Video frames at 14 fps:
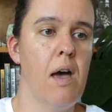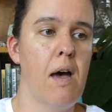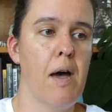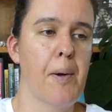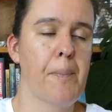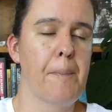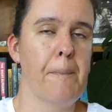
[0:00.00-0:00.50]

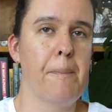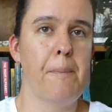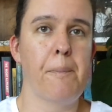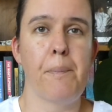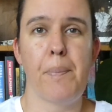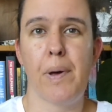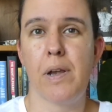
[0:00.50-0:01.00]

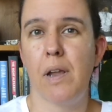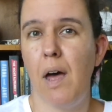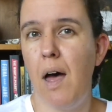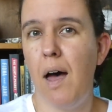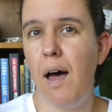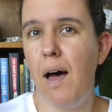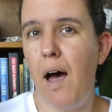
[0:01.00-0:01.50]
but
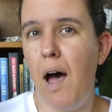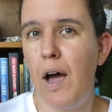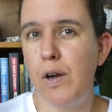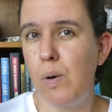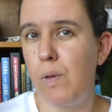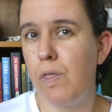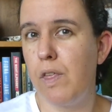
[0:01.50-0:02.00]
I
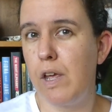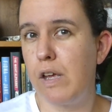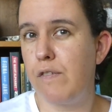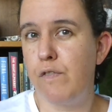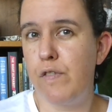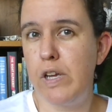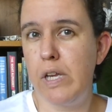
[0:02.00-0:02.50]
don't
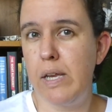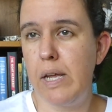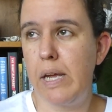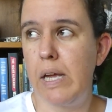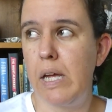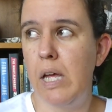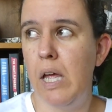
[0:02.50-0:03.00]
think
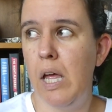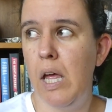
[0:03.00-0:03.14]
reading